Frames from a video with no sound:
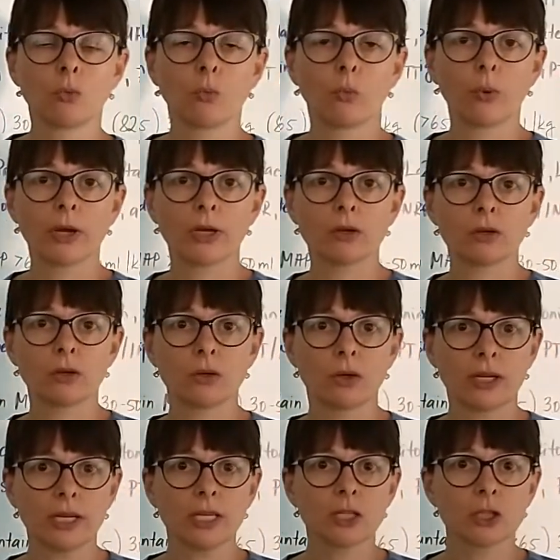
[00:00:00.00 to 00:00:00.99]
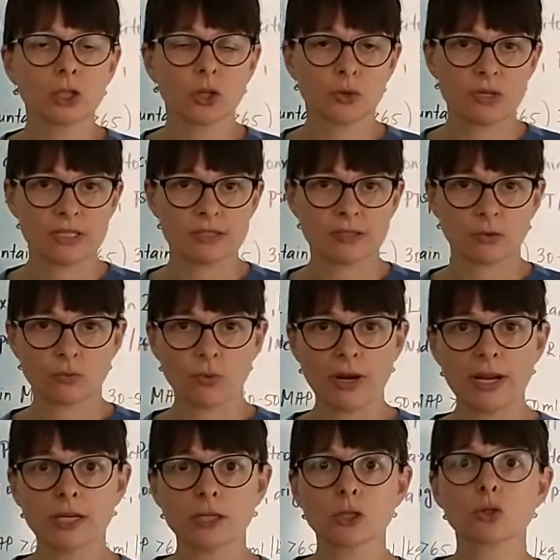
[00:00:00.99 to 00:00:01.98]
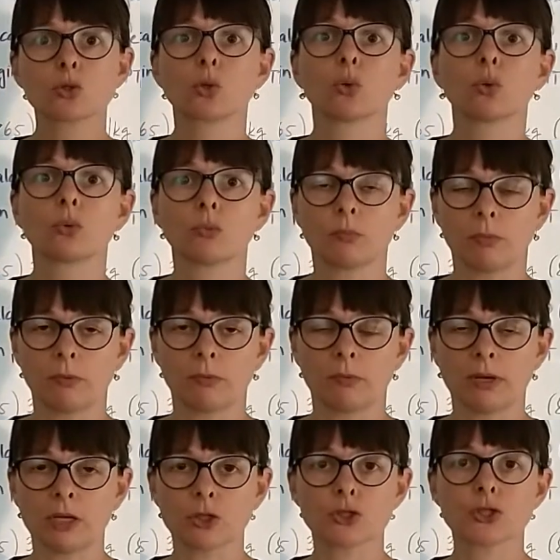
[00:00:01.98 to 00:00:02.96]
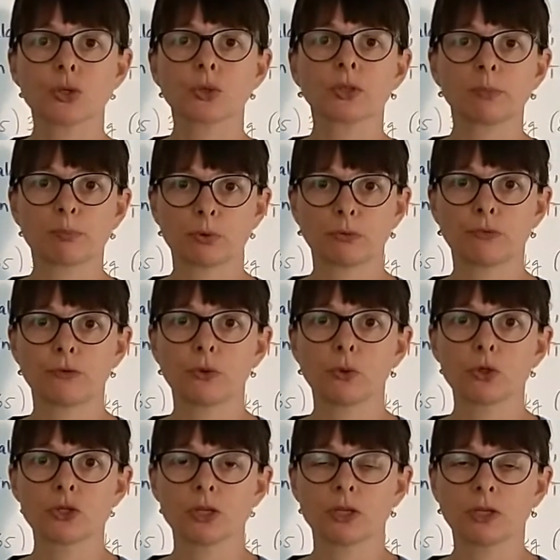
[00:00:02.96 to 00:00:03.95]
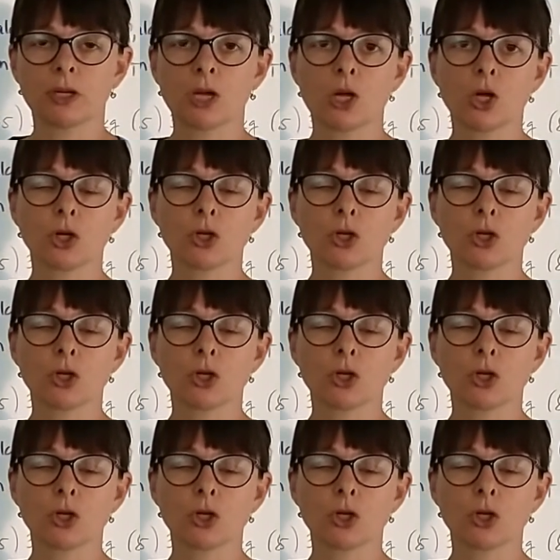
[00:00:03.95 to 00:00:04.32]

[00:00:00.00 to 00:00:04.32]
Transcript: will increase the rate to ensure the perfusion